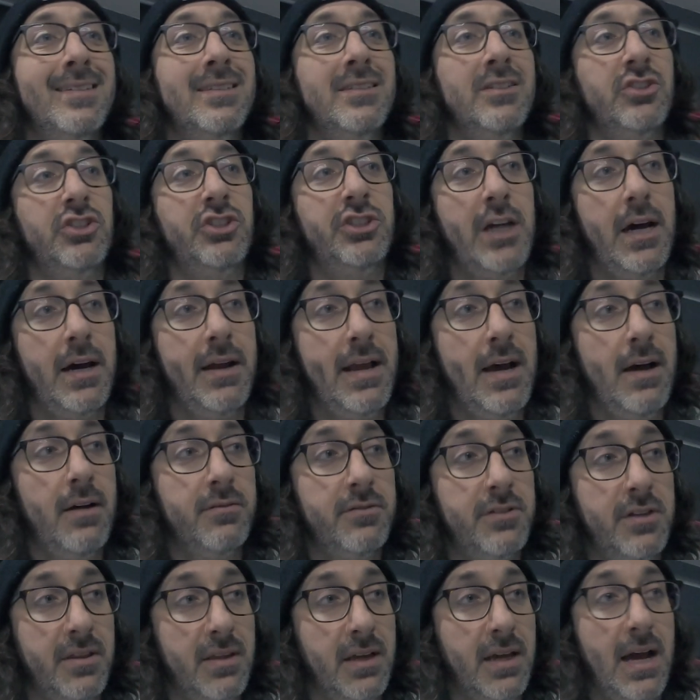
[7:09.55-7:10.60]
Shout
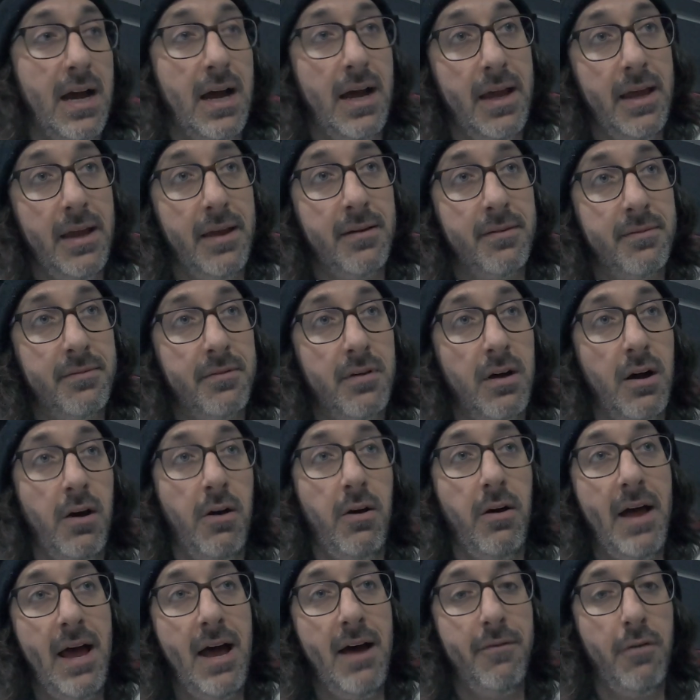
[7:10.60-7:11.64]
out to the guy.
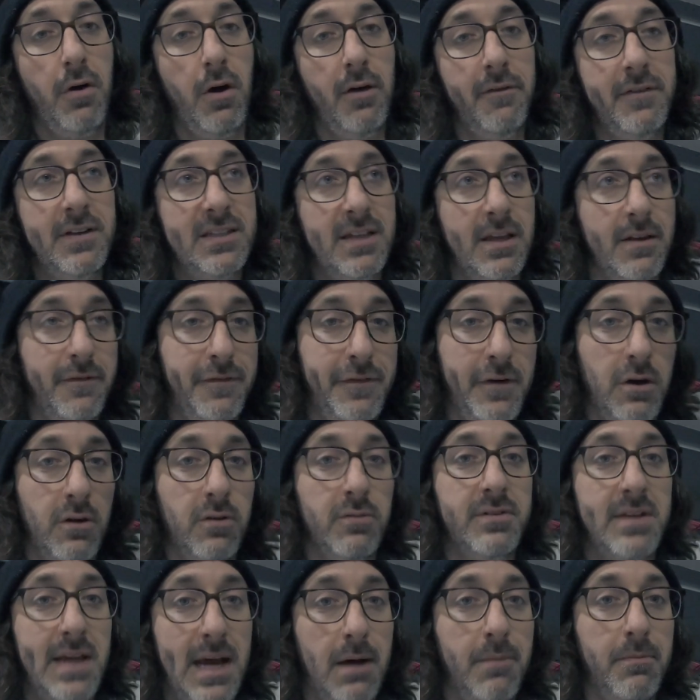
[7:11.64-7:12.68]
I'll have all of his info
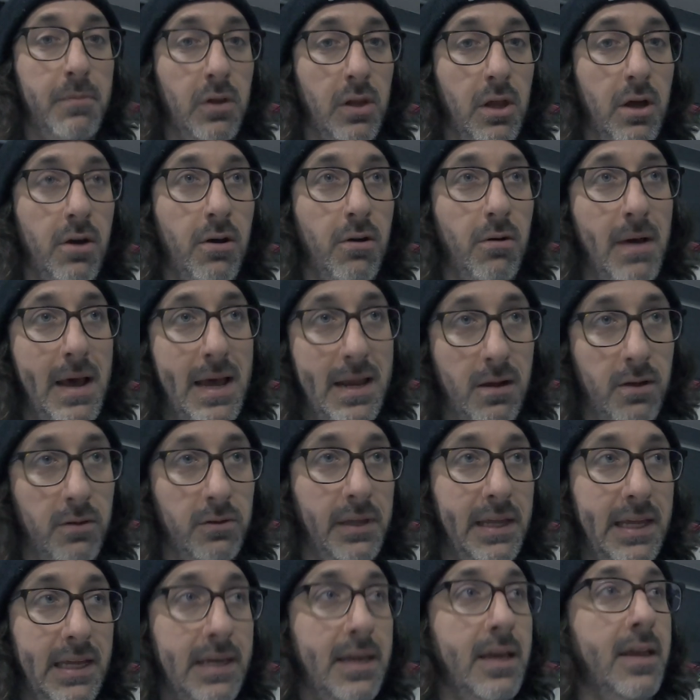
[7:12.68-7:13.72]
down below, and I'll
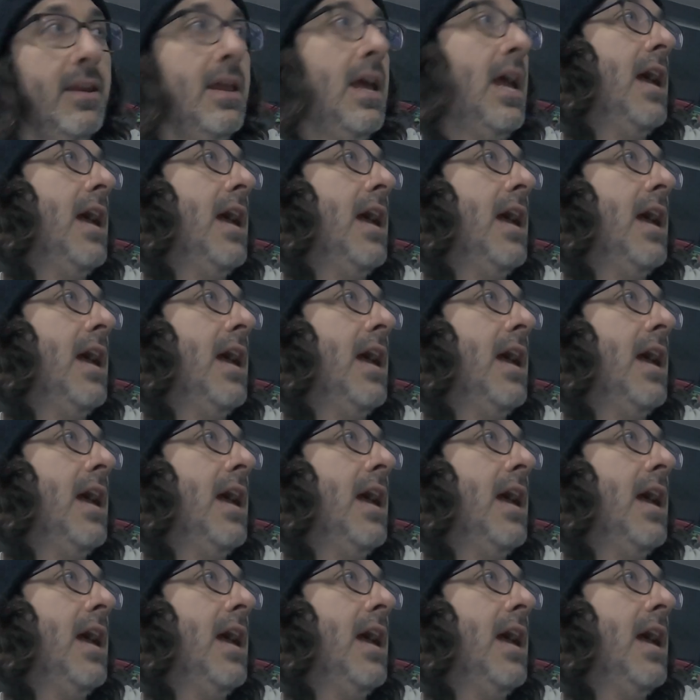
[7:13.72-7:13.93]
link it